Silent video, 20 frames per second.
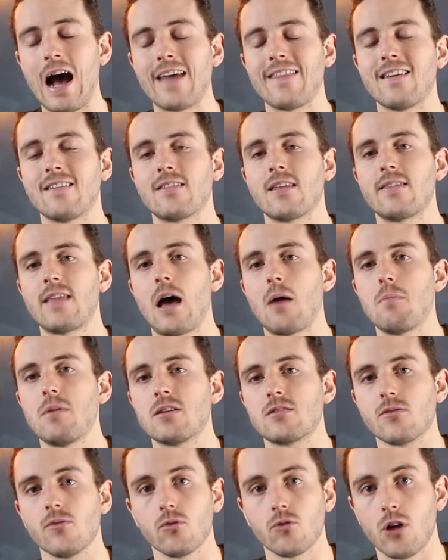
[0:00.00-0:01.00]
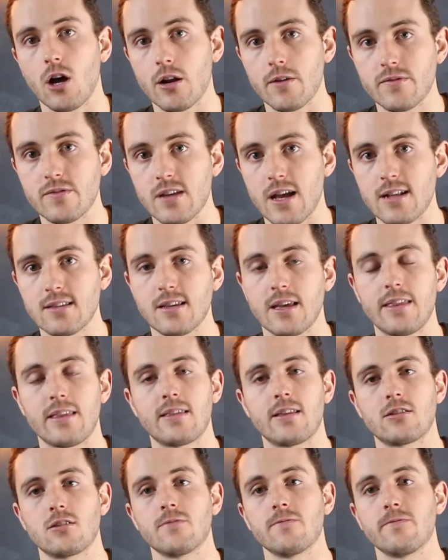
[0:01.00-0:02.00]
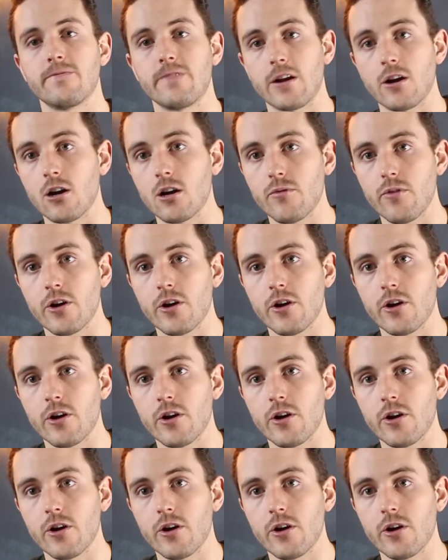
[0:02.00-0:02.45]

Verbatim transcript: I think that that makes a lot of sense. I think that's a very,